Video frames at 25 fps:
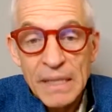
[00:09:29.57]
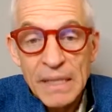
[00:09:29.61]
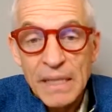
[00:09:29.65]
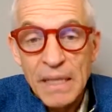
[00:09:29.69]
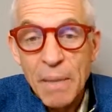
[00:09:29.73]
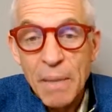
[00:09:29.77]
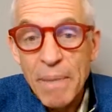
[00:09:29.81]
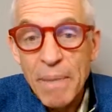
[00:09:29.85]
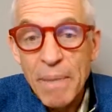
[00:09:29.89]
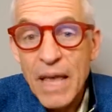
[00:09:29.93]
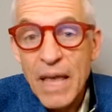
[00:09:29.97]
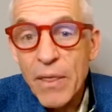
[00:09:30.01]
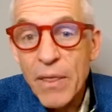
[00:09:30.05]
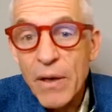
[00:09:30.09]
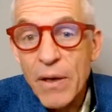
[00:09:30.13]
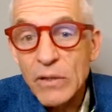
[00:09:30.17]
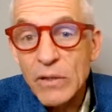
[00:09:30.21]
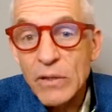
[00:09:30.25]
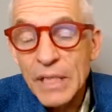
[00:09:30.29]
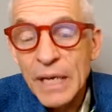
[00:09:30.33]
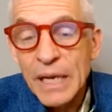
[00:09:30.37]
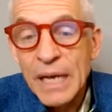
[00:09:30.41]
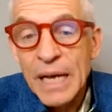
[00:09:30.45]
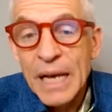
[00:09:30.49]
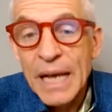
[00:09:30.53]
And the
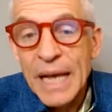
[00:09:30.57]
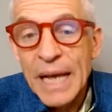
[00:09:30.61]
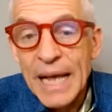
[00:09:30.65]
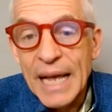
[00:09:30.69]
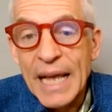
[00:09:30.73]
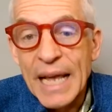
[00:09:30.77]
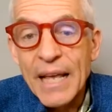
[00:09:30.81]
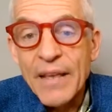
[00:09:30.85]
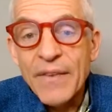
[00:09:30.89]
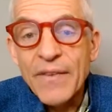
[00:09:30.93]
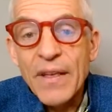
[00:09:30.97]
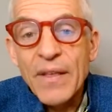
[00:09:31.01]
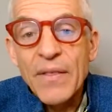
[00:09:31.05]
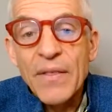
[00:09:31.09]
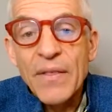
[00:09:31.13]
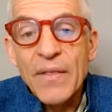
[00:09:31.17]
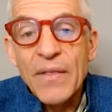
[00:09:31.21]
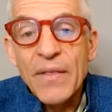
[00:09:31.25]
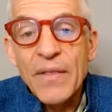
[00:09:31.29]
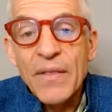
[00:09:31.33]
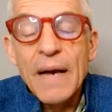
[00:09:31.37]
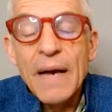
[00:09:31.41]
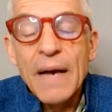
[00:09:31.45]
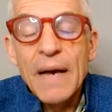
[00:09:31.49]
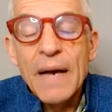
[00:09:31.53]
pathos is
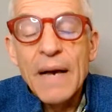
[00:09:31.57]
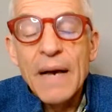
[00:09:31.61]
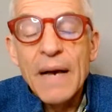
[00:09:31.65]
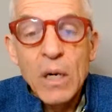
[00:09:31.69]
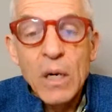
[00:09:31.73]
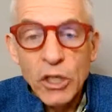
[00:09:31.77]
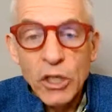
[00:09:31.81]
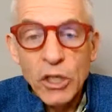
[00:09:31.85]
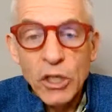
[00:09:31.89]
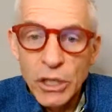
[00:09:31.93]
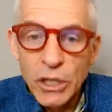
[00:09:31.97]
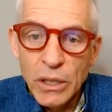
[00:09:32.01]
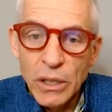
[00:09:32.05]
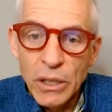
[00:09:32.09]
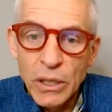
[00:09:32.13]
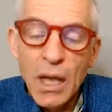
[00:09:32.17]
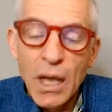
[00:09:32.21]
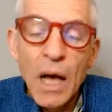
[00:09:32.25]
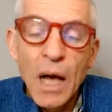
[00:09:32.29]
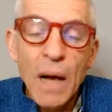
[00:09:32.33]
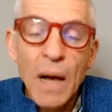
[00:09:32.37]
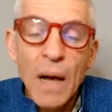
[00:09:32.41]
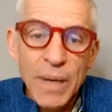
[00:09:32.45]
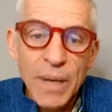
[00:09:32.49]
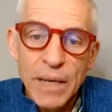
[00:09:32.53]
the emotional
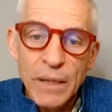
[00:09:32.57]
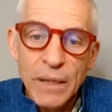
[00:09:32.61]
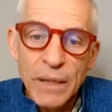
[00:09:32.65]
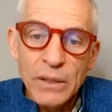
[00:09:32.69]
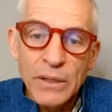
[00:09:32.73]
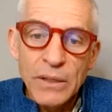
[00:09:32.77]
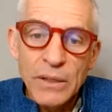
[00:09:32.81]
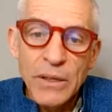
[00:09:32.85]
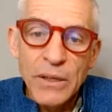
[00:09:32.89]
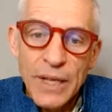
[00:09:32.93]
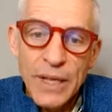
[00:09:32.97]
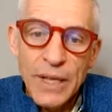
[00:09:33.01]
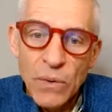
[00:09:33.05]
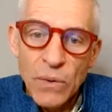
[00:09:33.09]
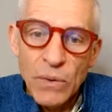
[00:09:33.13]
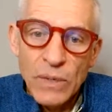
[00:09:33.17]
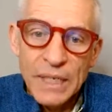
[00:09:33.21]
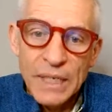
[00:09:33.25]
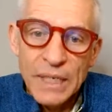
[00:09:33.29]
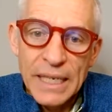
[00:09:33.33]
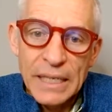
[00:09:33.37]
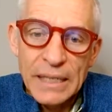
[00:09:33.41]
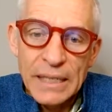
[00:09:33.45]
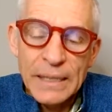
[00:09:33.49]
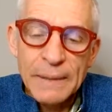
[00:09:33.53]
appeal to the
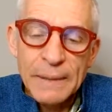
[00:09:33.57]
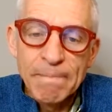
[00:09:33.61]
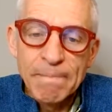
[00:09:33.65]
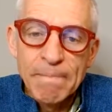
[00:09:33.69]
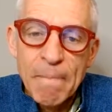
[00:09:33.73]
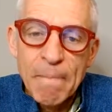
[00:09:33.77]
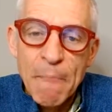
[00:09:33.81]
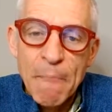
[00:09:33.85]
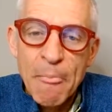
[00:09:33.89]
audience.